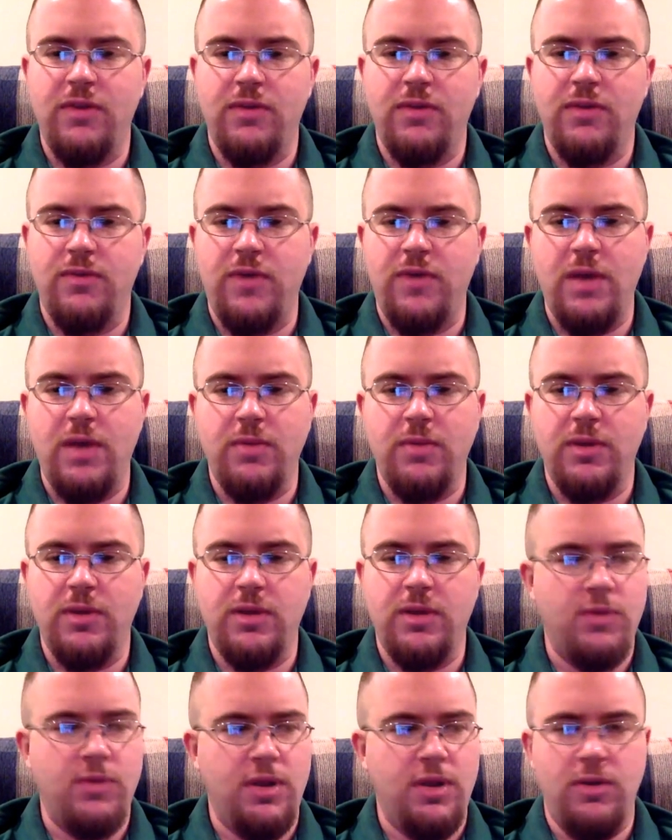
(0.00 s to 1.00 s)
and family,
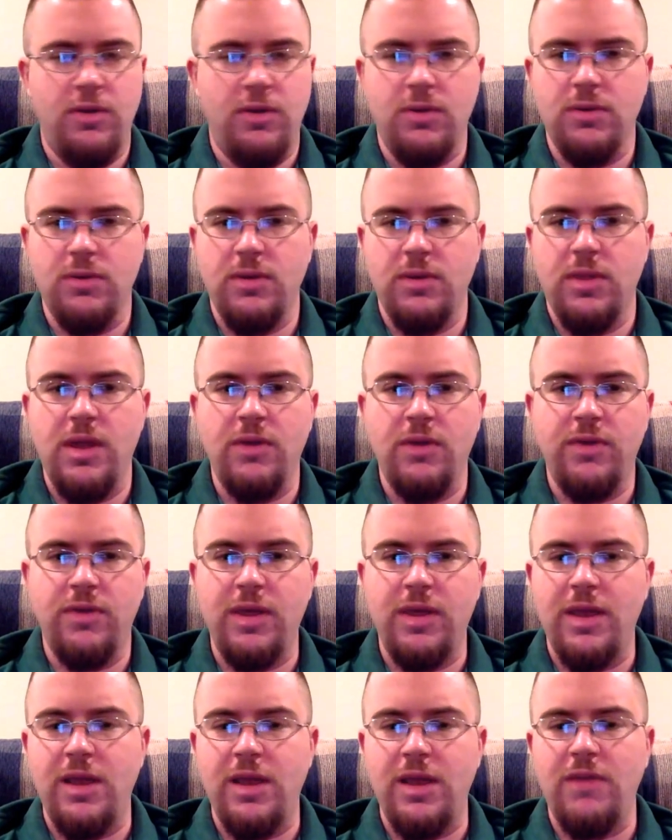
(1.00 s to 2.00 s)
that's what I do, and they don't
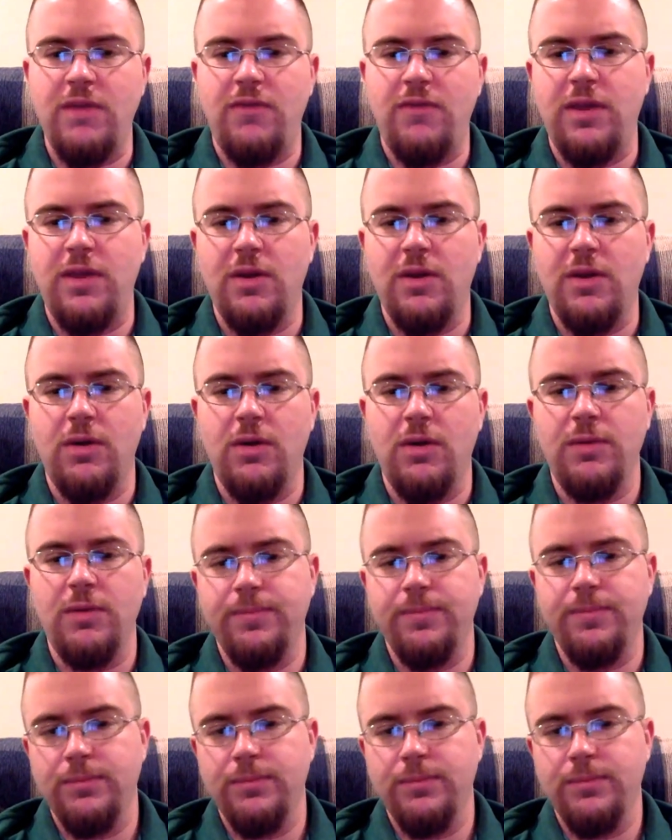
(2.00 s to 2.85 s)
take any fee at all.